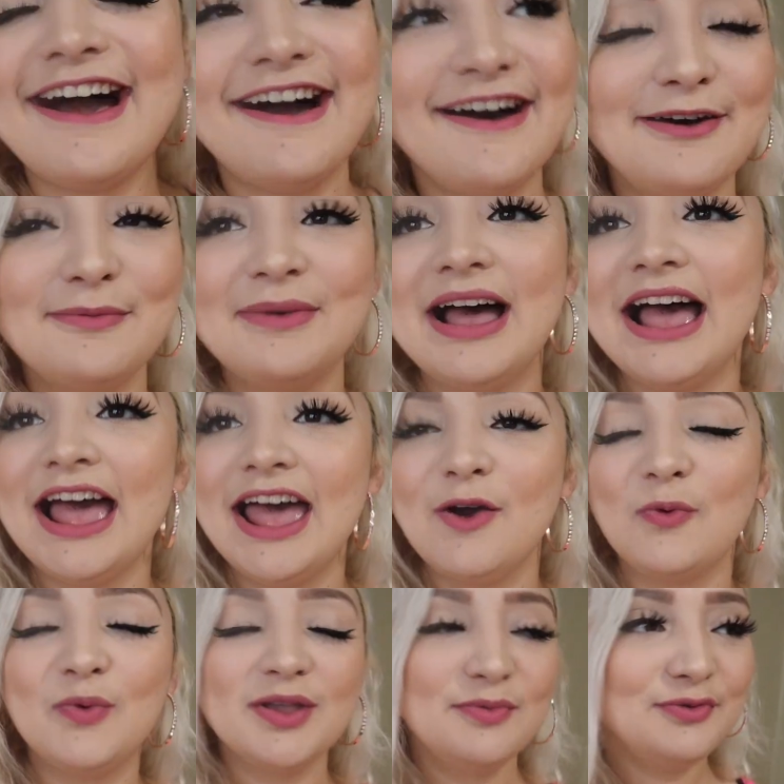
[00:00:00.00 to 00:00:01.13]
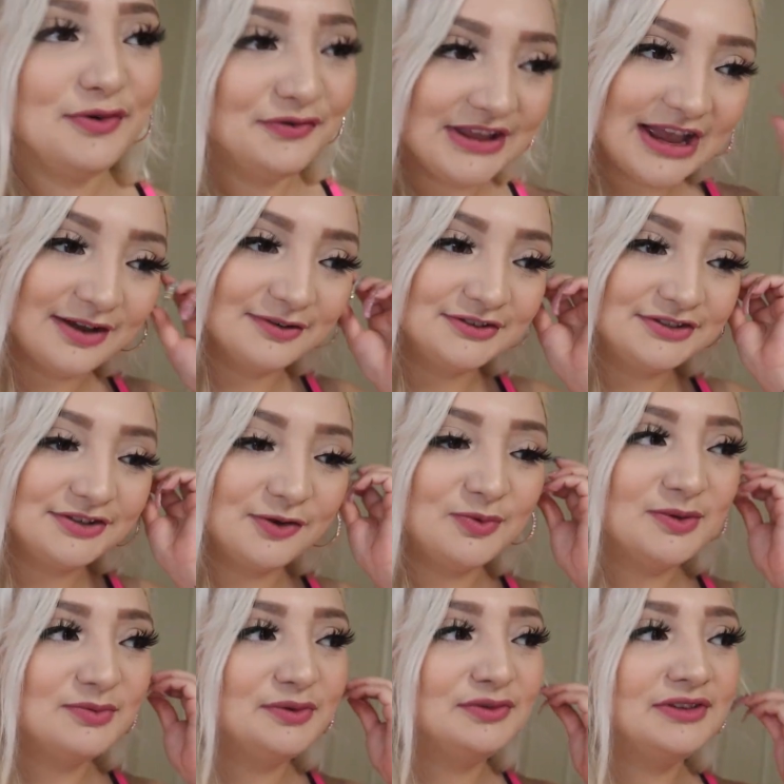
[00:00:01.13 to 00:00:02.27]
um, we moved out so
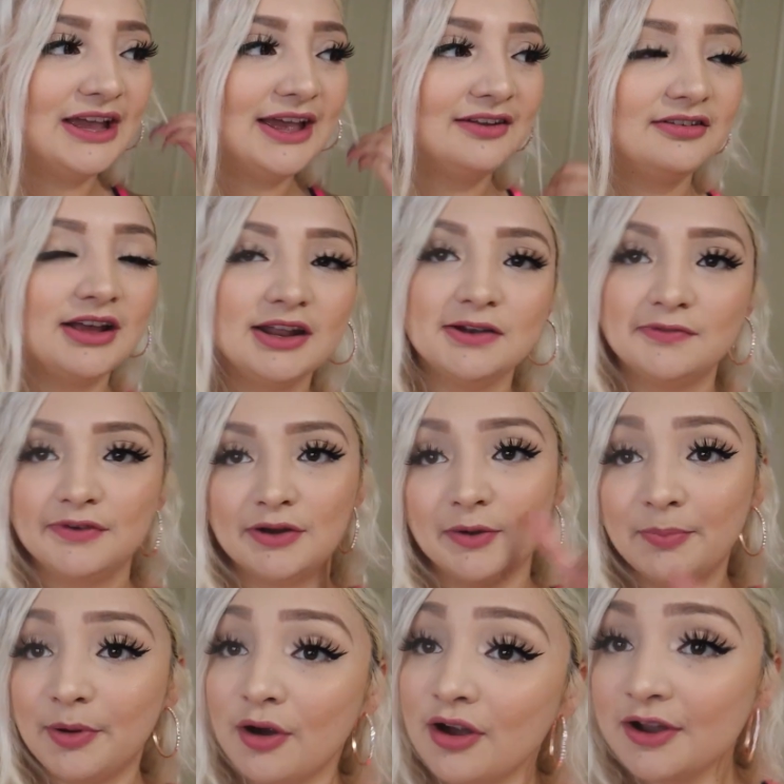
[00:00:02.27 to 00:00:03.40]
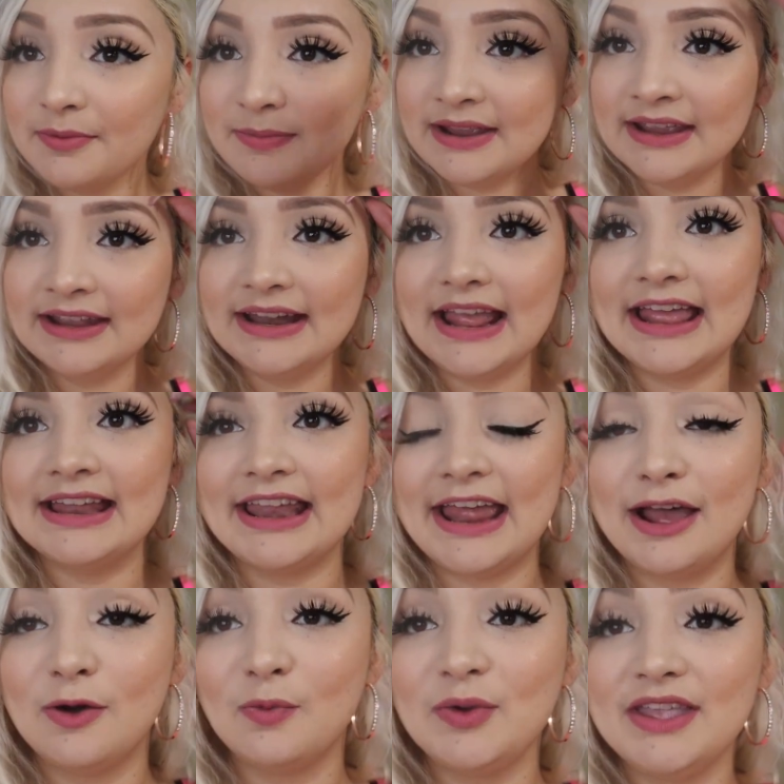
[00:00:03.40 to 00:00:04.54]
we moved out out of our apartment and
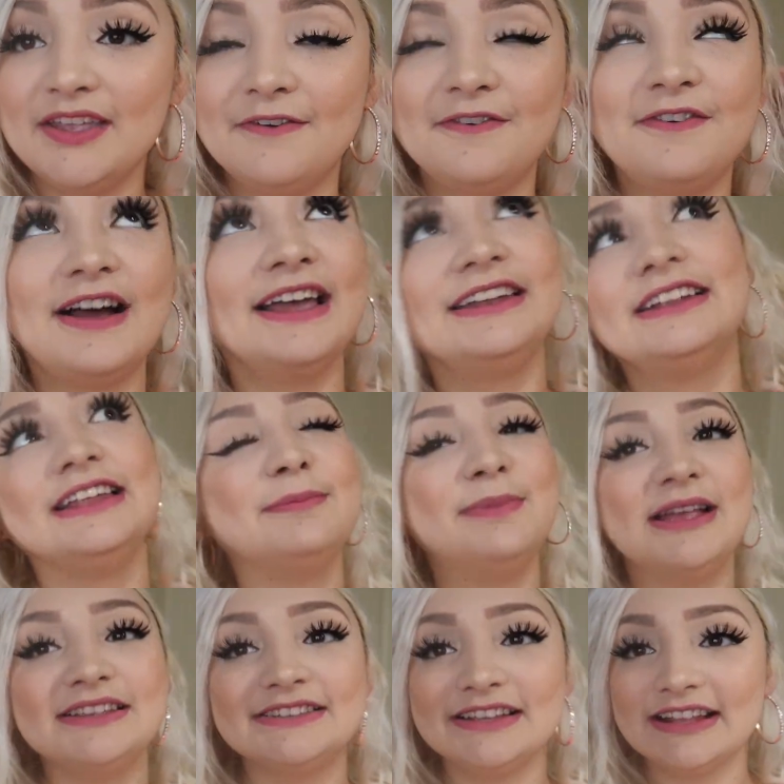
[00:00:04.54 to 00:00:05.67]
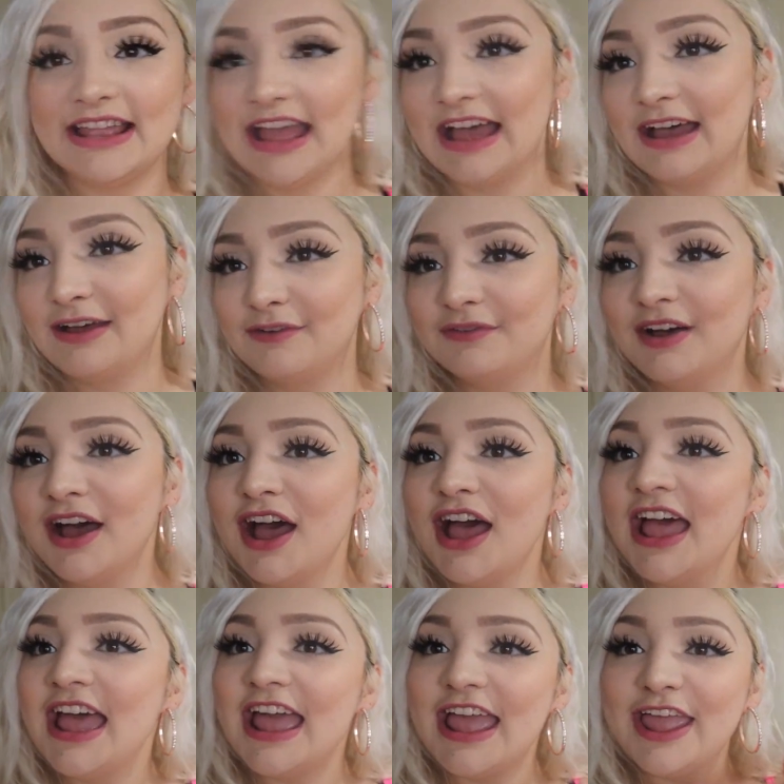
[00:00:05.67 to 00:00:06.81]
now we finally basically have
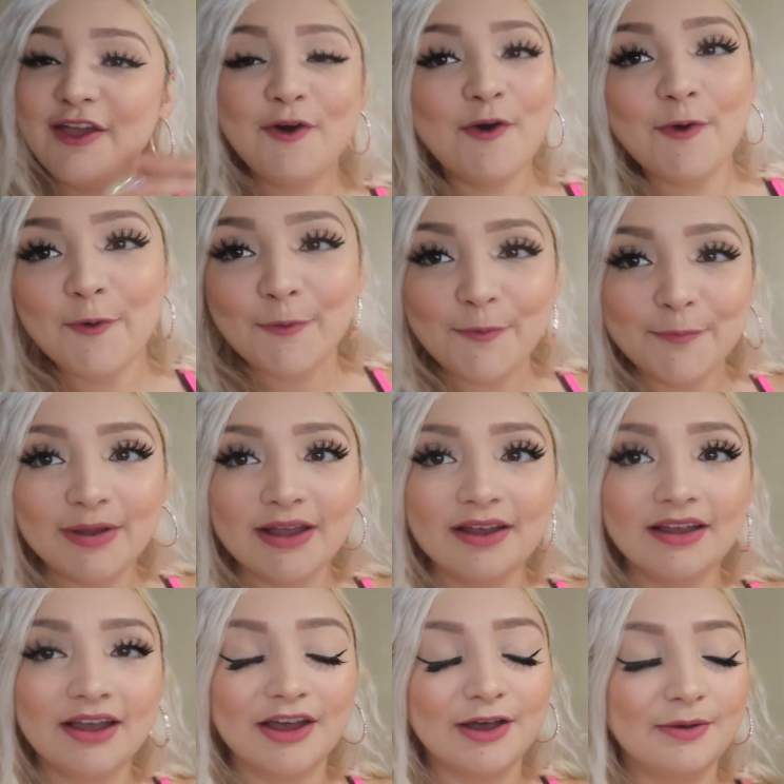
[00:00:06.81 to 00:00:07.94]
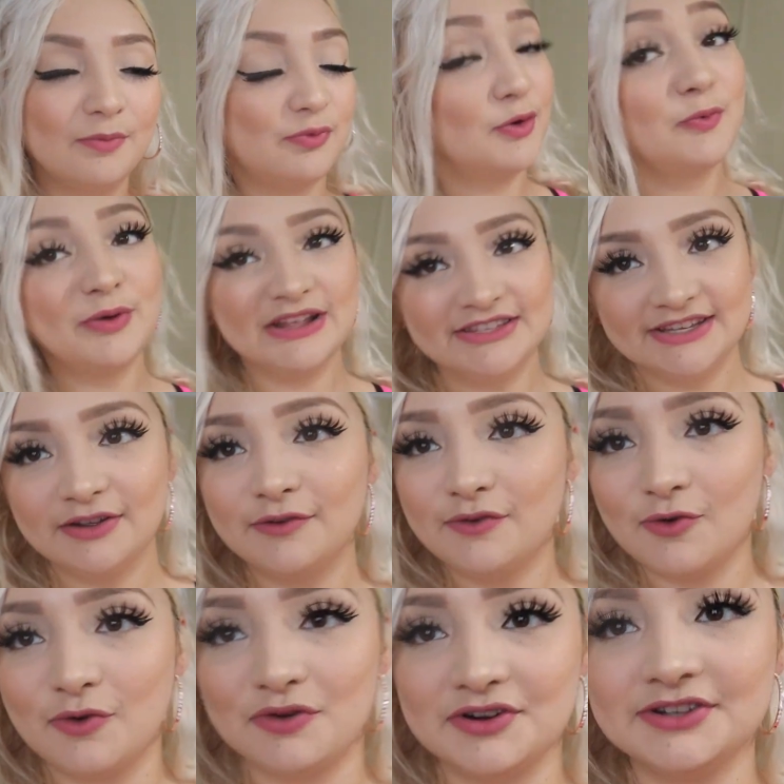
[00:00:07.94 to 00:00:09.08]
a home um, we're renting of
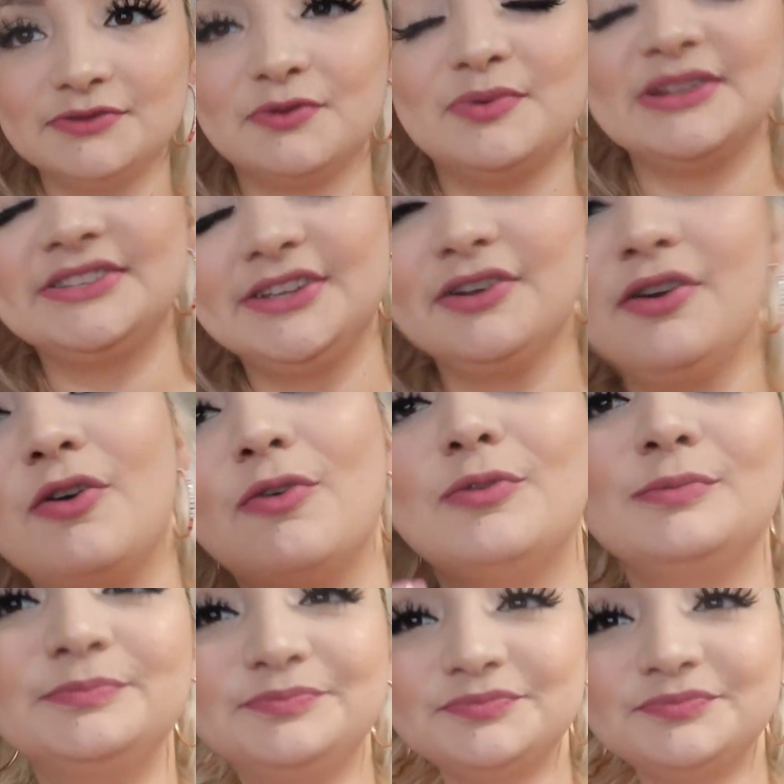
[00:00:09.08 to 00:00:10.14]
course we're renting a home